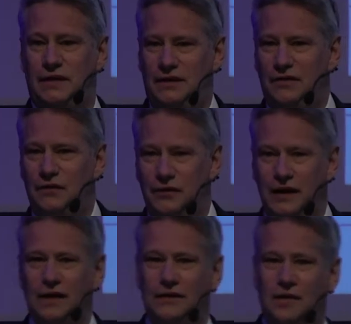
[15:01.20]
the end of the
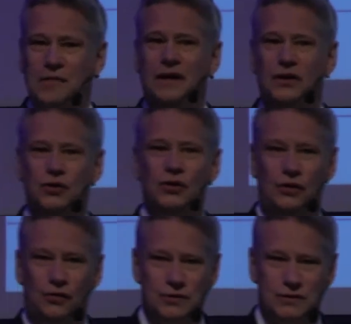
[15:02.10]
day, there are many good
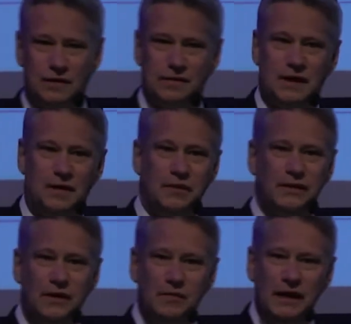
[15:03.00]
laws out there, but
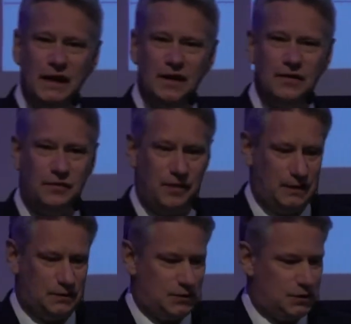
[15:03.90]
there are many other
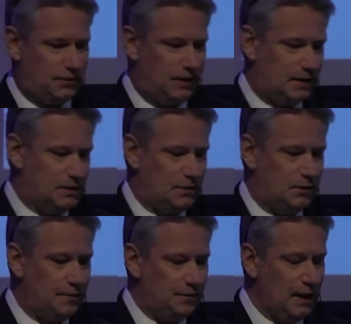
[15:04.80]
things which affect
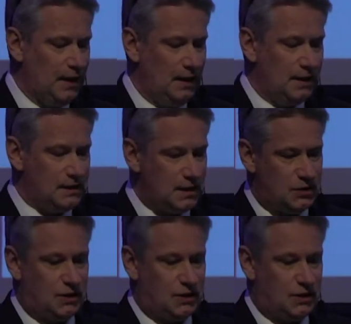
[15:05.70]
you. Such